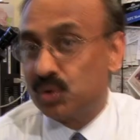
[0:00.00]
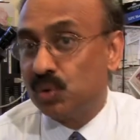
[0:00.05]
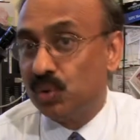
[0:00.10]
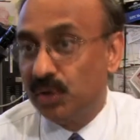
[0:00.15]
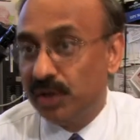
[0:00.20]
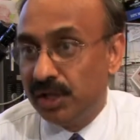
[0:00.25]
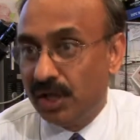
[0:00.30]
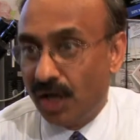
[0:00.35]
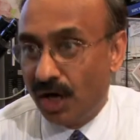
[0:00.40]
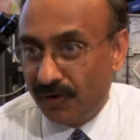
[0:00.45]

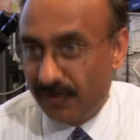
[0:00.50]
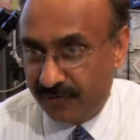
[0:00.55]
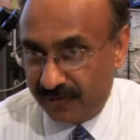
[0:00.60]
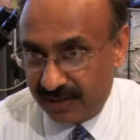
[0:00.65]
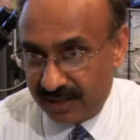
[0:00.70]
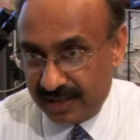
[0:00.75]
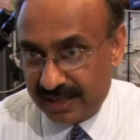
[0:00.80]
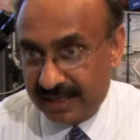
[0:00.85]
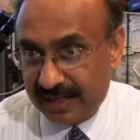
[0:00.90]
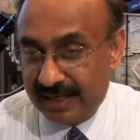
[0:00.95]
We
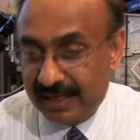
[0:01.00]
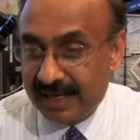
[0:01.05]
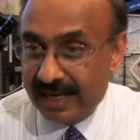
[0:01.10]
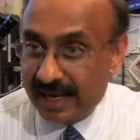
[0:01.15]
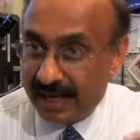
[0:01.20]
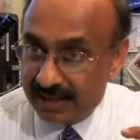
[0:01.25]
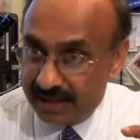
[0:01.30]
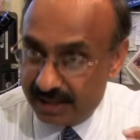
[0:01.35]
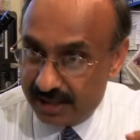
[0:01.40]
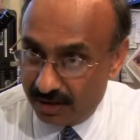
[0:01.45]
offer
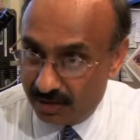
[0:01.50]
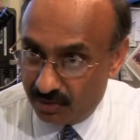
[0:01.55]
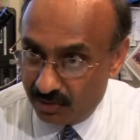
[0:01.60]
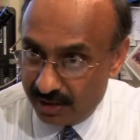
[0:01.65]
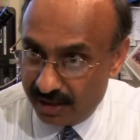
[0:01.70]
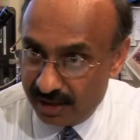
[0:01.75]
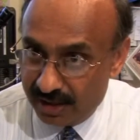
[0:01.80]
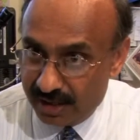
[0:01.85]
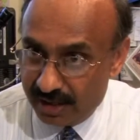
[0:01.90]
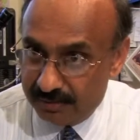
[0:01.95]
a
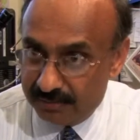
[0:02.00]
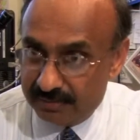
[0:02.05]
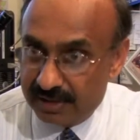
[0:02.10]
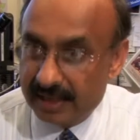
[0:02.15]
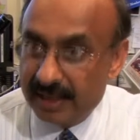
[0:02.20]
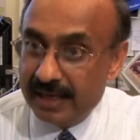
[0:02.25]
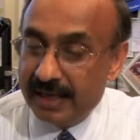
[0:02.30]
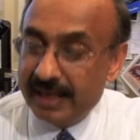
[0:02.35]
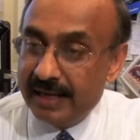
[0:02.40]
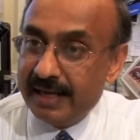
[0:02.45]
degree named
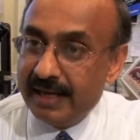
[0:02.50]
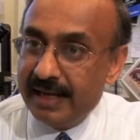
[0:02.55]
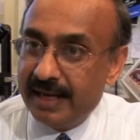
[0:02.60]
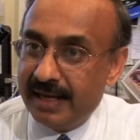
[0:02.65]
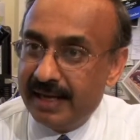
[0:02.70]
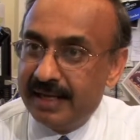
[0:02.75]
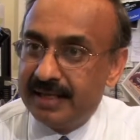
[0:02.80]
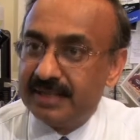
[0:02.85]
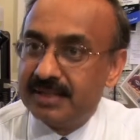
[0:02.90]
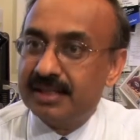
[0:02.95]
A
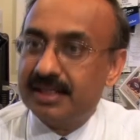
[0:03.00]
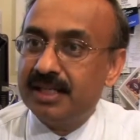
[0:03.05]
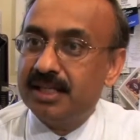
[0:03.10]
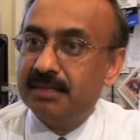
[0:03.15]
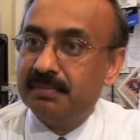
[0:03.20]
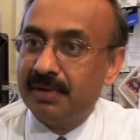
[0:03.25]
S in